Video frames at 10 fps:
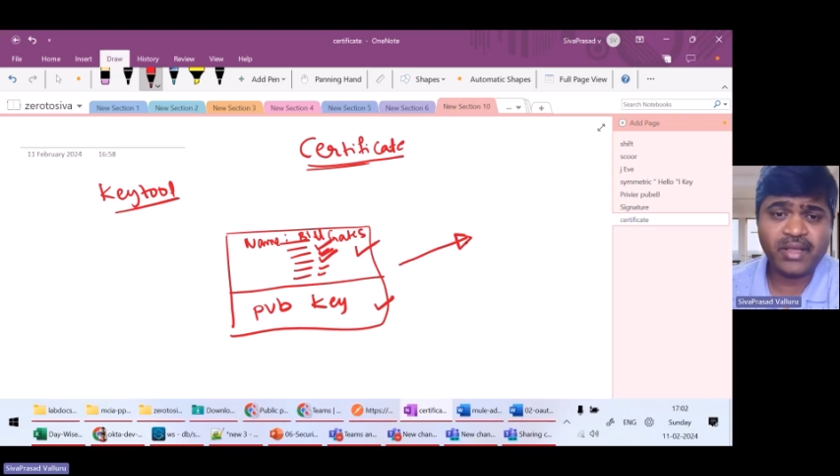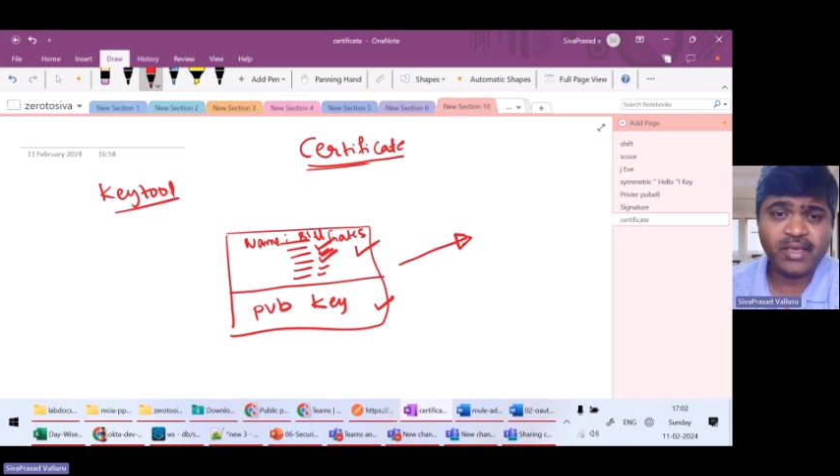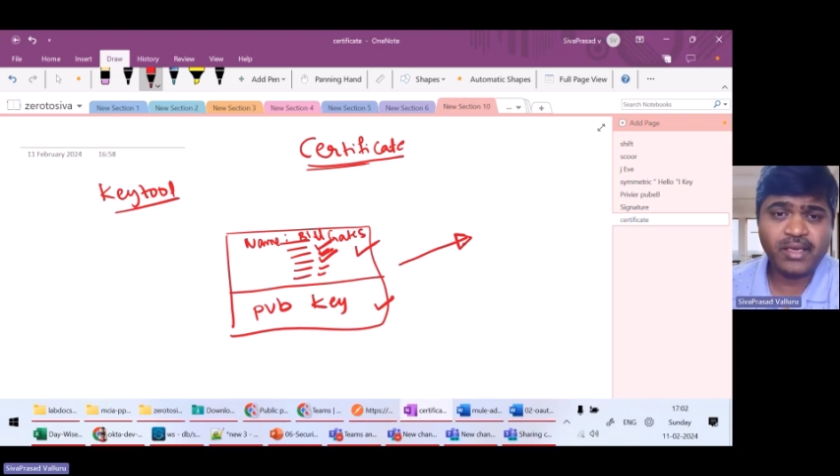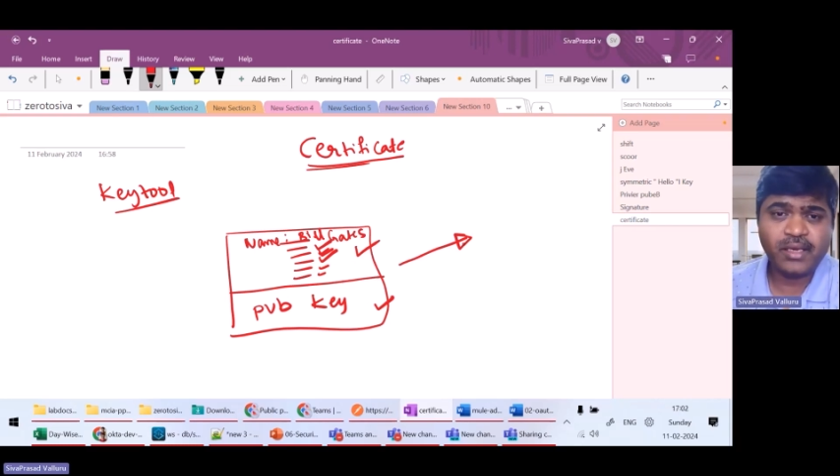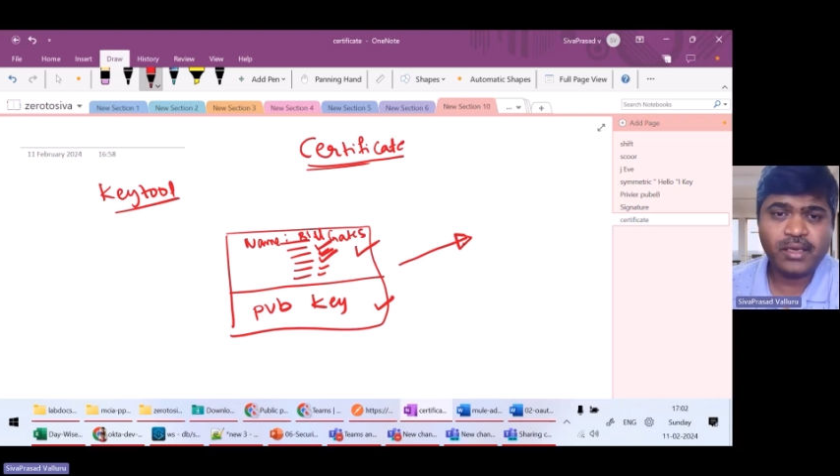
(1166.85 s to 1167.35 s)

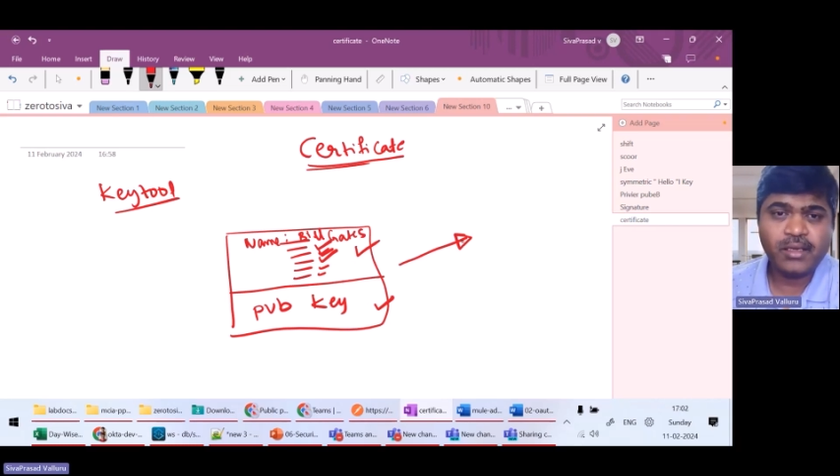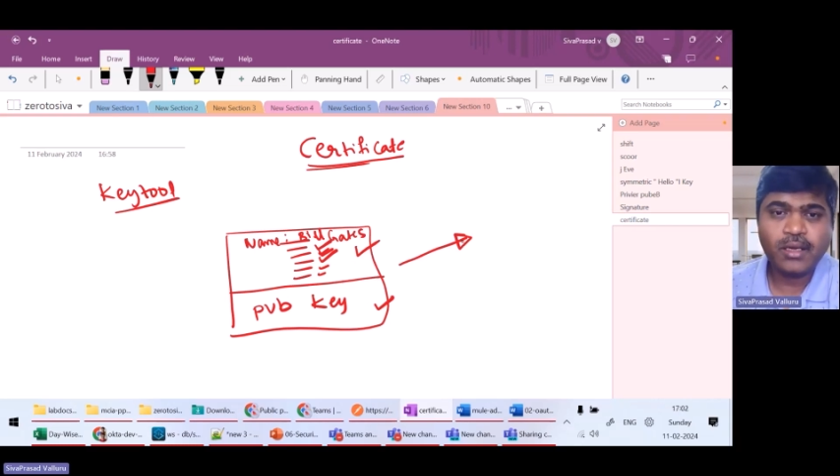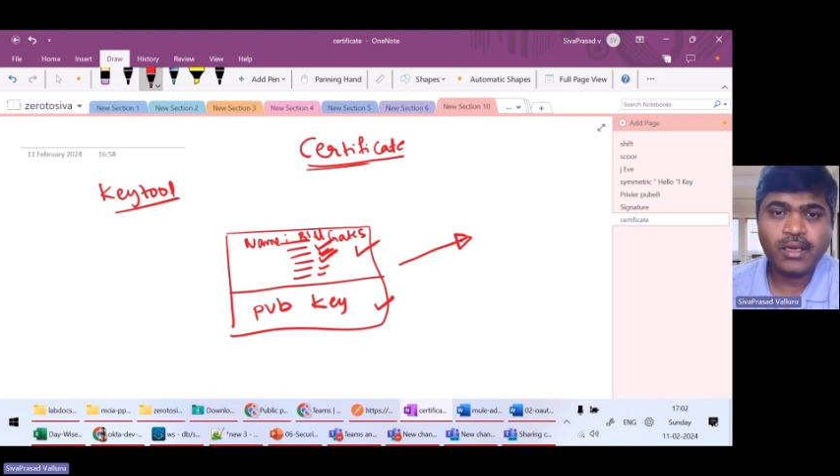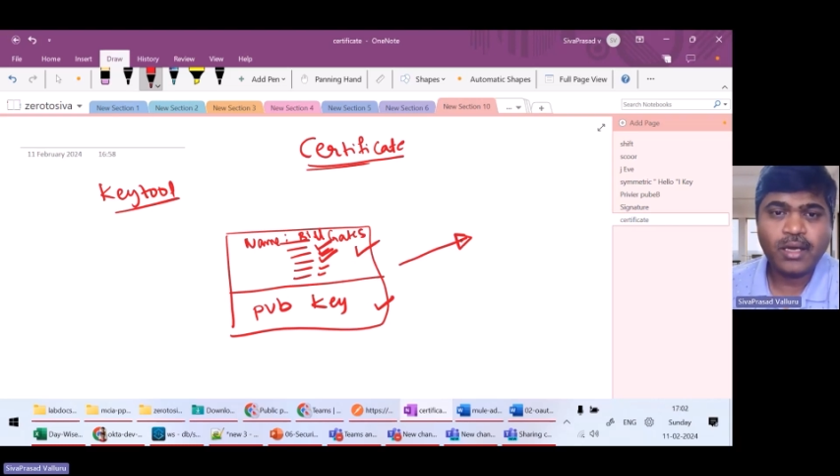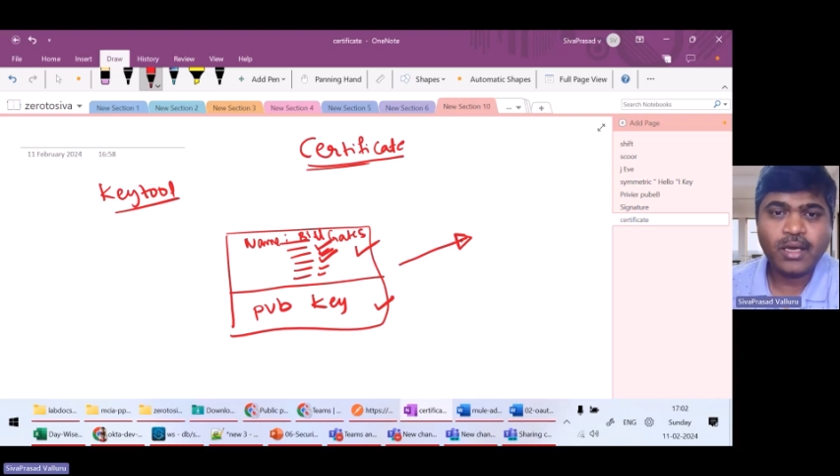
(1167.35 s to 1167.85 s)
with
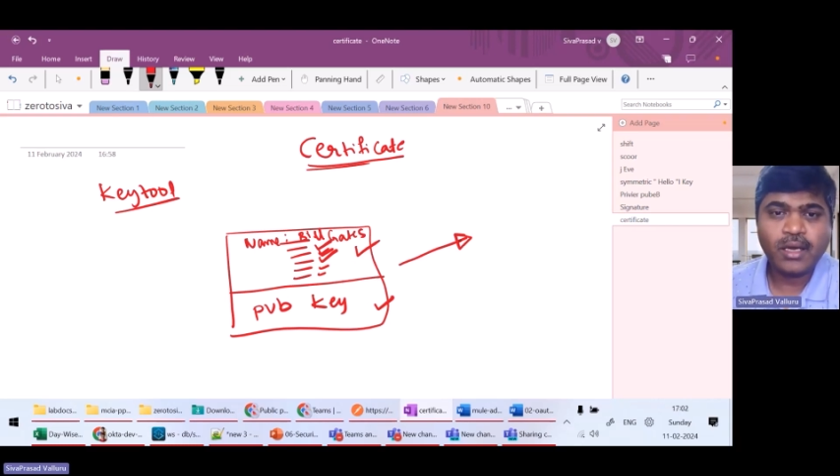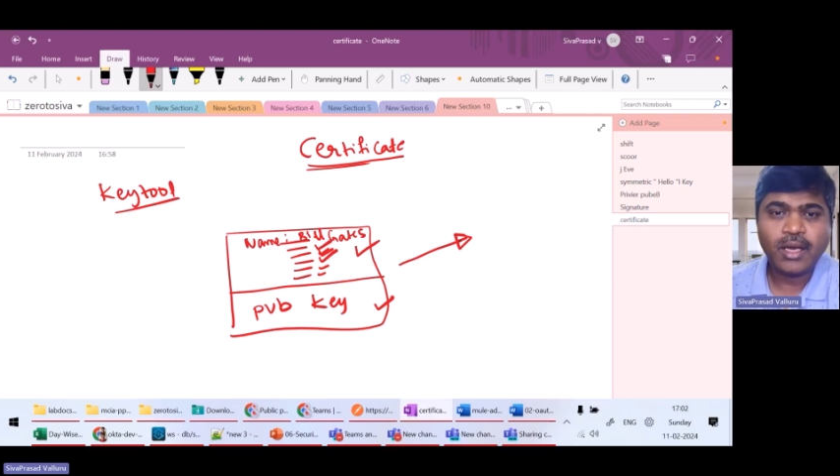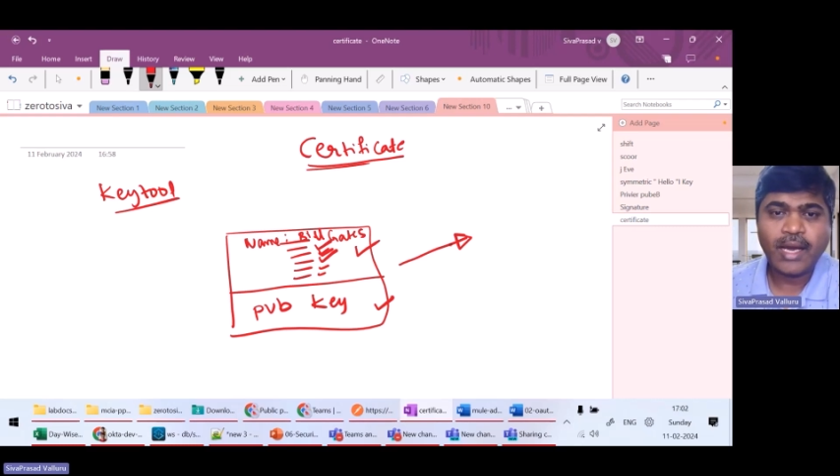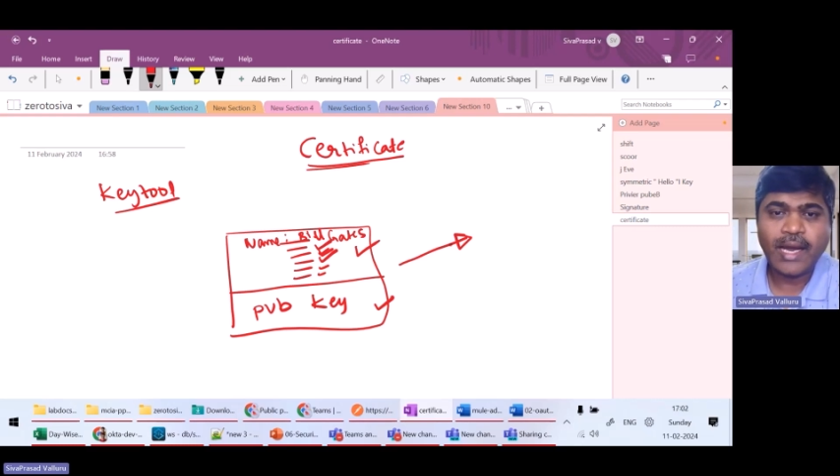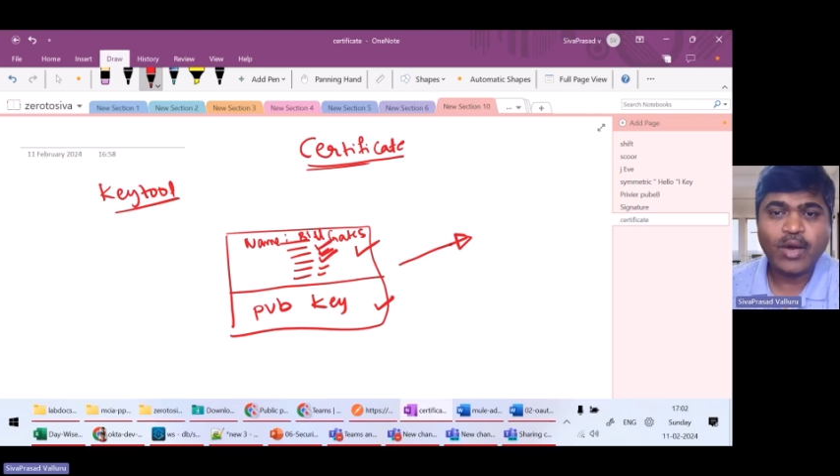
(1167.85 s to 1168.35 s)
somebody,
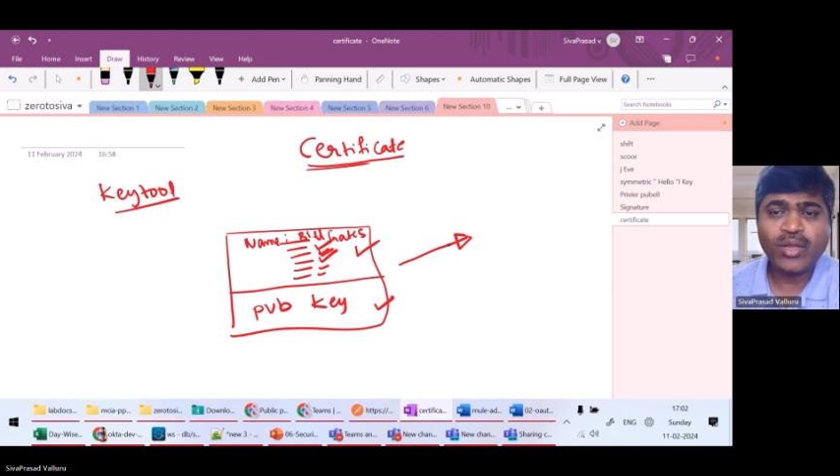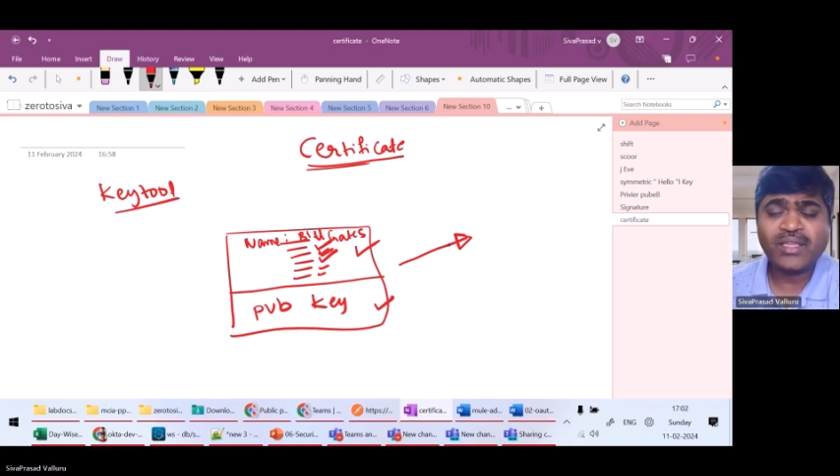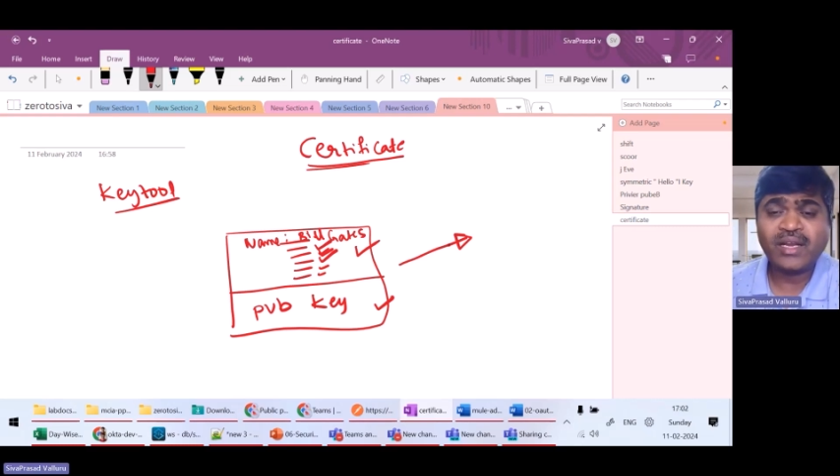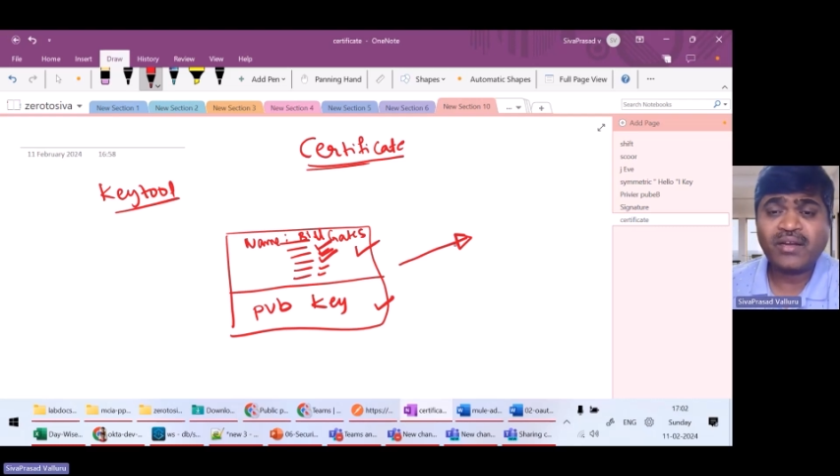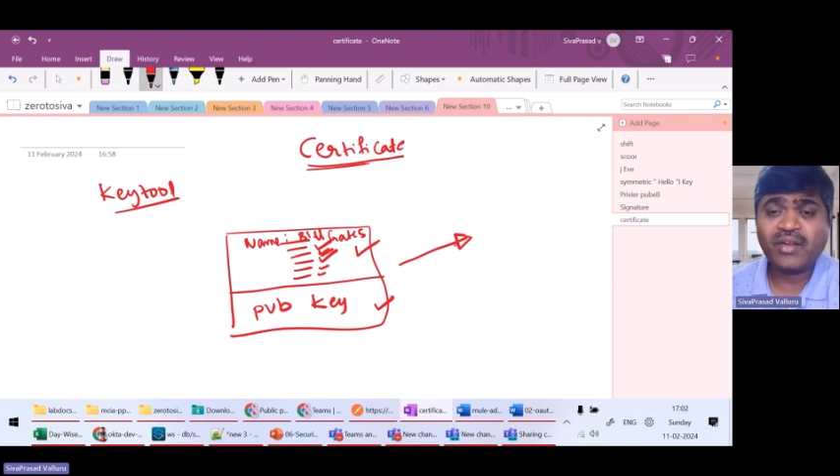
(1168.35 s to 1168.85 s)

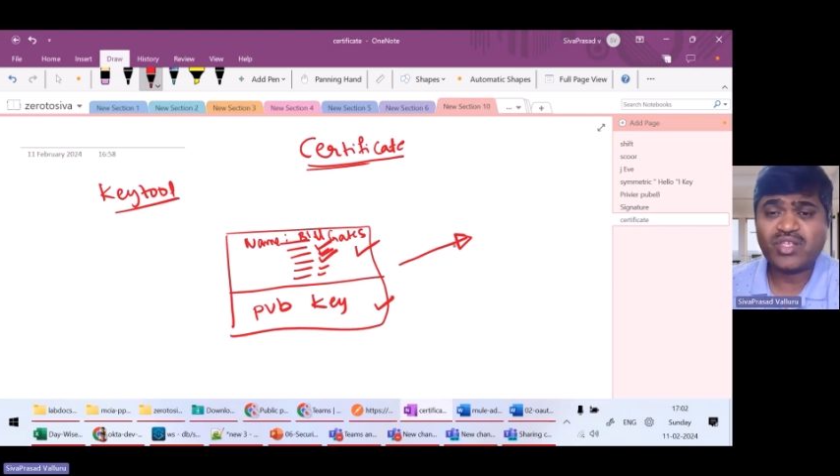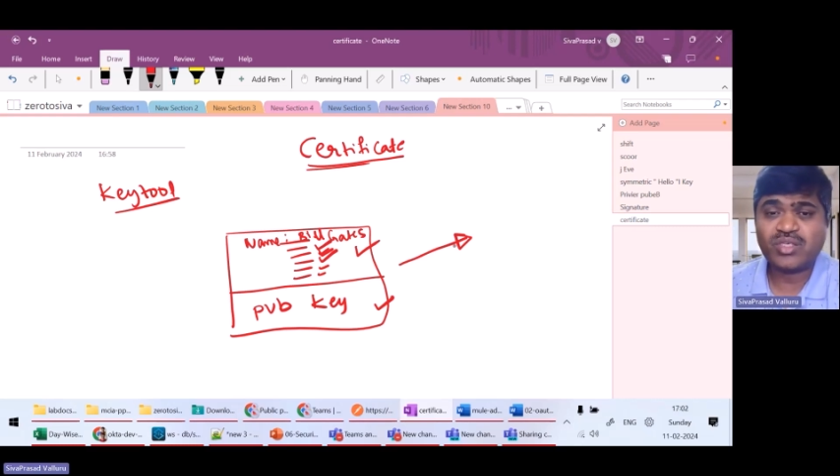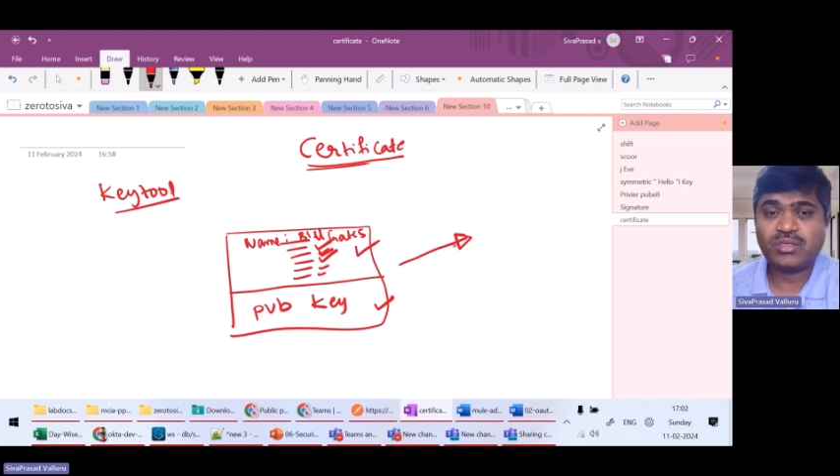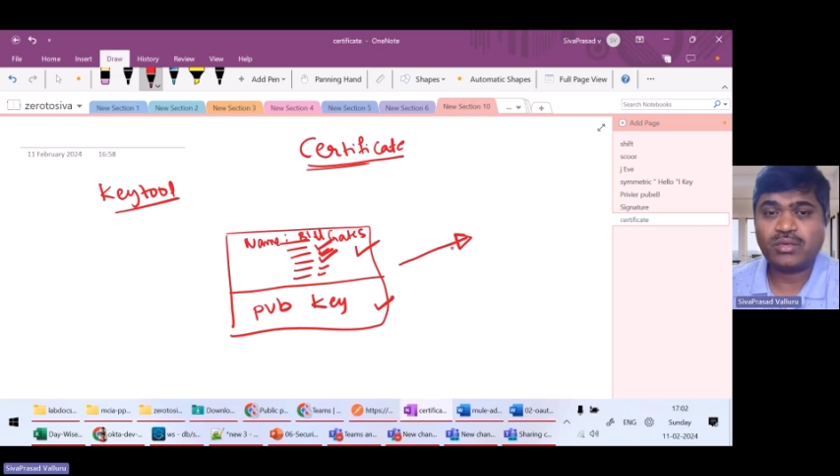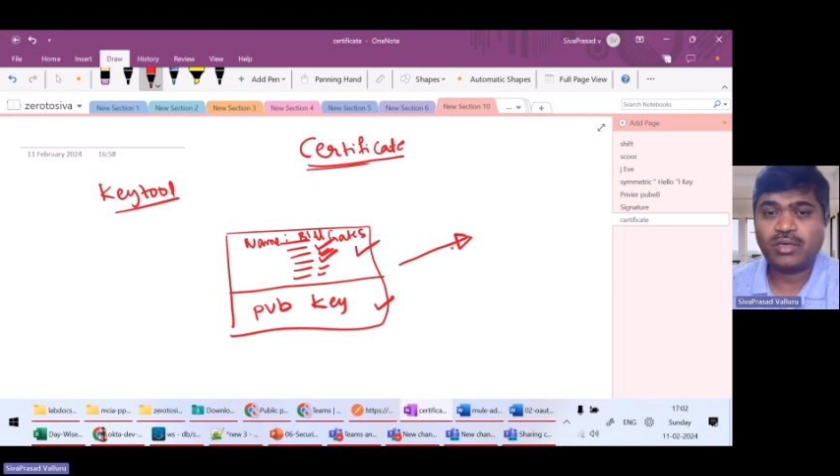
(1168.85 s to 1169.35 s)
how can they
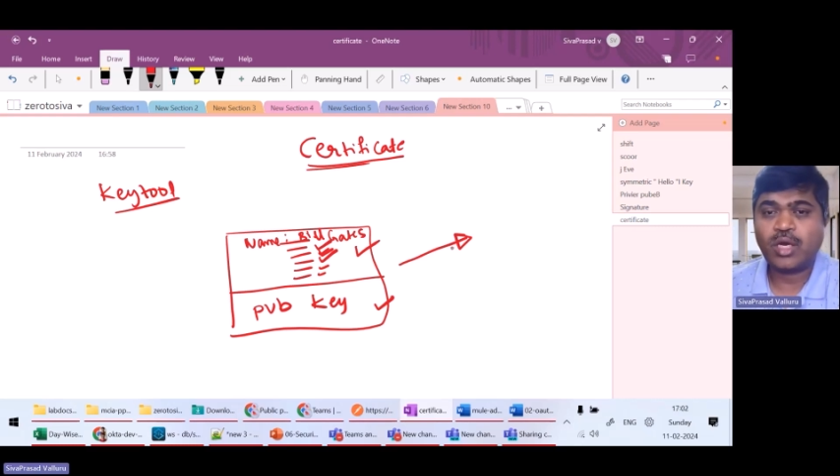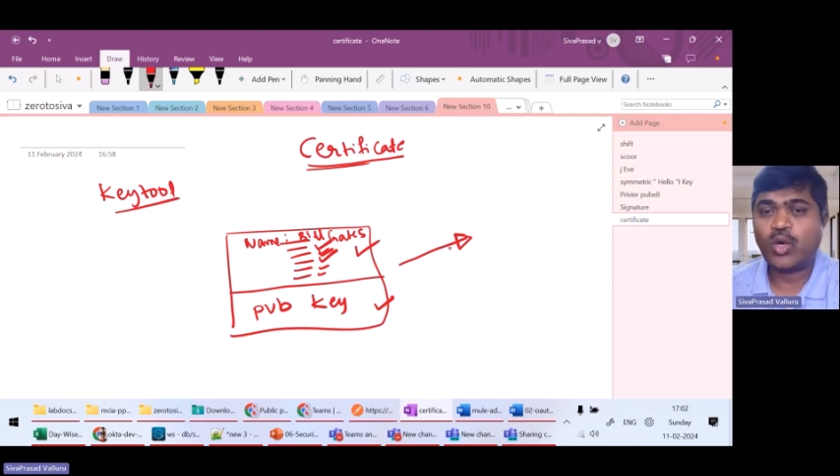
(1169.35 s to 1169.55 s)
trust?